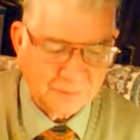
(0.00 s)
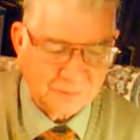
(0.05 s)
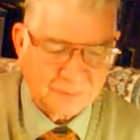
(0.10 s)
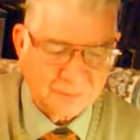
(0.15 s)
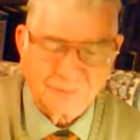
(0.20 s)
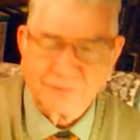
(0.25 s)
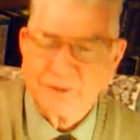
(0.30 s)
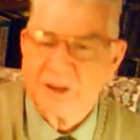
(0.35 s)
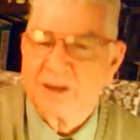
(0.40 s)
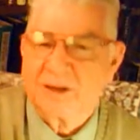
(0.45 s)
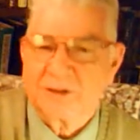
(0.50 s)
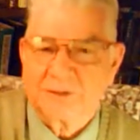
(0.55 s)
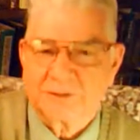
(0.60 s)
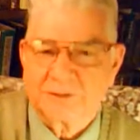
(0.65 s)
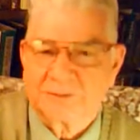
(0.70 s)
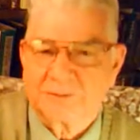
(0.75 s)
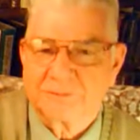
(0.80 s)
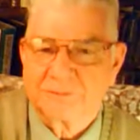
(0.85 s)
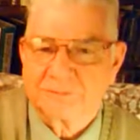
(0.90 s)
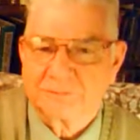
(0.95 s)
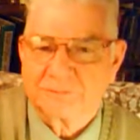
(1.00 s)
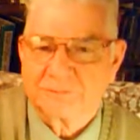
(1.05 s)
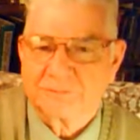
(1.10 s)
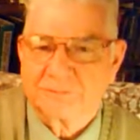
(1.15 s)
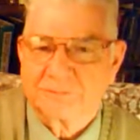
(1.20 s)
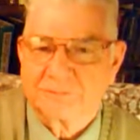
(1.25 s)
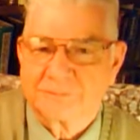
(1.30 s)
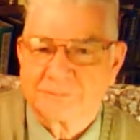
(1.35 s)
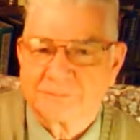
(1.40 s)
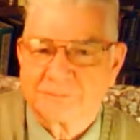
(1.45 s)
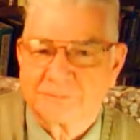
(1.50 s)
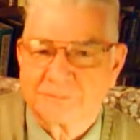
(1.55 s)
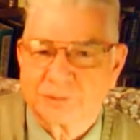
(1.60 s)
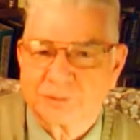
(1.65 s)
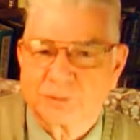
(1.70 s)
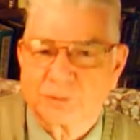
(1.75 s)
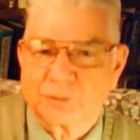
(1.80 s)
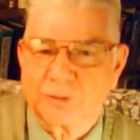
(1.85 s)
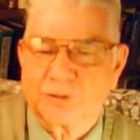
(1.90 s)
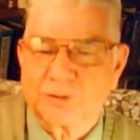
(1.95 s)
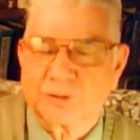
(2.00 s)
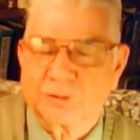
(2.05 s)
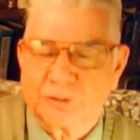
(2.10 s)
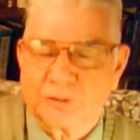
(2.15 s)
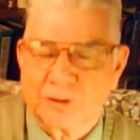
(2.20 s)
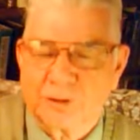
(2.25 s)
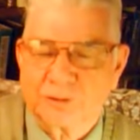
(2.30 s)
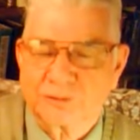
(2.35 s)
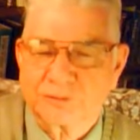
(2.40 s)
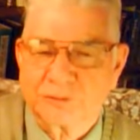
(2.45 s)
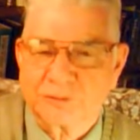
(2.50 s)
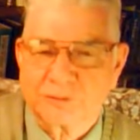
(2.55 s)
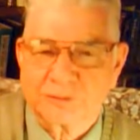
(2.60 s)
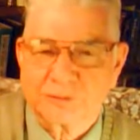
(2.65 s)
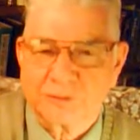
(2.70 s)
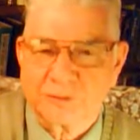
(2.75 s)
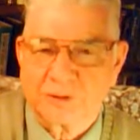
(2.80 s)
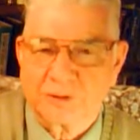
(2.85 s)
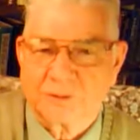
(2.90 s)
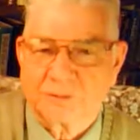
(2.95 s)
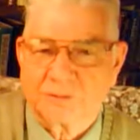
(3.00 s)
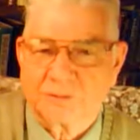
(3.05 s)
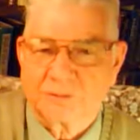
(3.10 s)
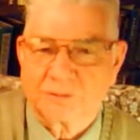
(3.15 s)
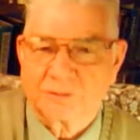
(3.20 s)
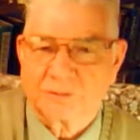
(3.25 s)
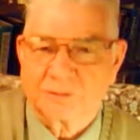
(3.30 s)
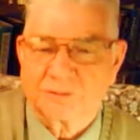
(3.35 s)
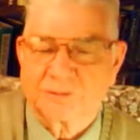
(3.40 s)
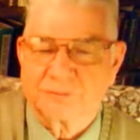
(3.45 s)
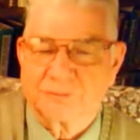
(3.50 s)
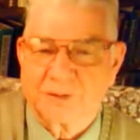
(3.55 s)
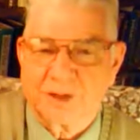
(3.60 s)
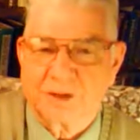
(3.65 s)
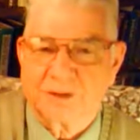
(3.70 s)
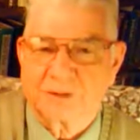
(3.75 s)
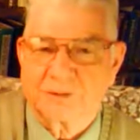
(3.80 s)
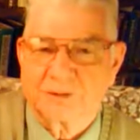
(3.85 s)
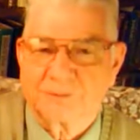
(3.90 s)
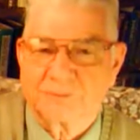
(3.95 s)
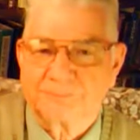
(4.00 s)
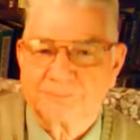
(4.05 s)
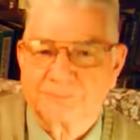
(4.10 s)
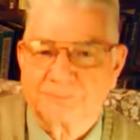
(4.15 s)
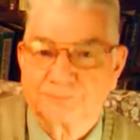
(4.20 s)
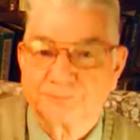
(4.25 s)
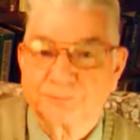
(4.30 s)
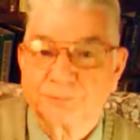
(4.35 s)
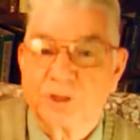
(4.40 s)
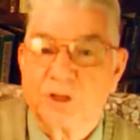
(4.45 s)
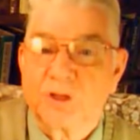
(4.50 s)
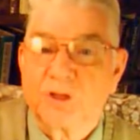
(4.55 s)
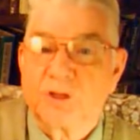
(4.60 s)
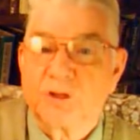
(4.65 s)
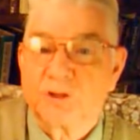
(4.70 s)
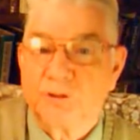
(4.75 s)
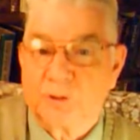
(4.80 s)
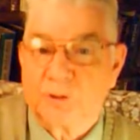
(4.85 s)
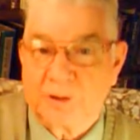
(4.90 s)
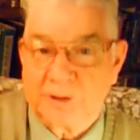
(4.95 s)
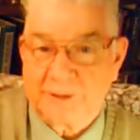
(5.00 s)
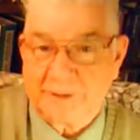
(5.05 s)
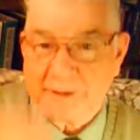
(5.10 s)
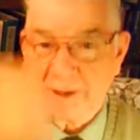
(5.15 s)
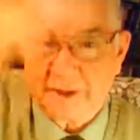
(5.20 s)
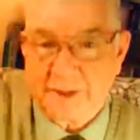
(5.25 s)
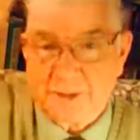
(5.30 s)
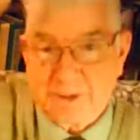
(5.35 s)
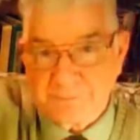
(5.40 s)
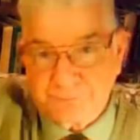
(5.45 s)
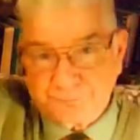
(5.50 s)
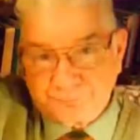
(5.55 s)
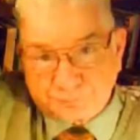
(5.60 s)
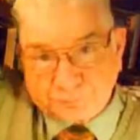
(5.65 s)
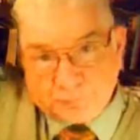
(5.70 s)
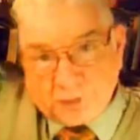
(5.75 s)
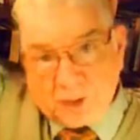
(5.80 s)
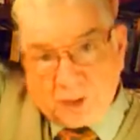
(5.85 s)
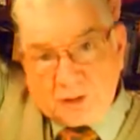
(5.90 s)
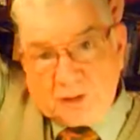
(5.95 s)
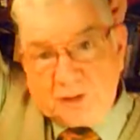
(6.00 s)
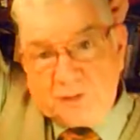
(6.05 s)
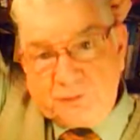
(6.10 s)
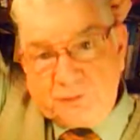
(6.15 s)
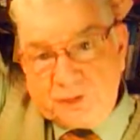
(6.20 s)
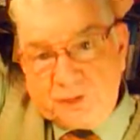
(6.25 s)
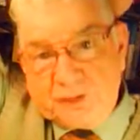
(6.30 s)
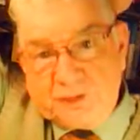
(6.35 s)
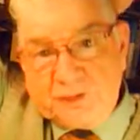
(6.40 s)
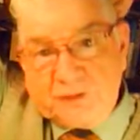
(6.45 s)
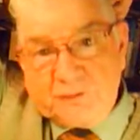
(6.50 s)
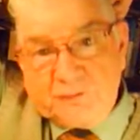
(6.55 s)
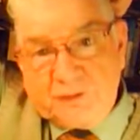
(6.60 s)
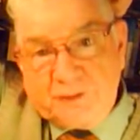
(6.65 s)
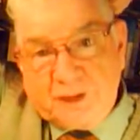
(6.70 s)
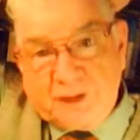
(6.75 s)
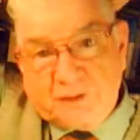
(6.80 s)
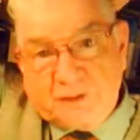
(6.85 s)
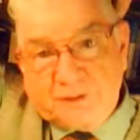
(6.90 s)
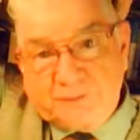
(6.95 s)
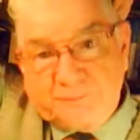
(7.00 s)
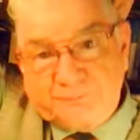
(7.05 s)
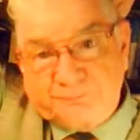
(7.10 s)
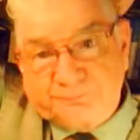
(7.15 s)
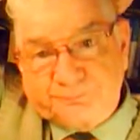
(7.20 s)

The valley. Between the cross and the crown is a valley. You and I are living in that valley.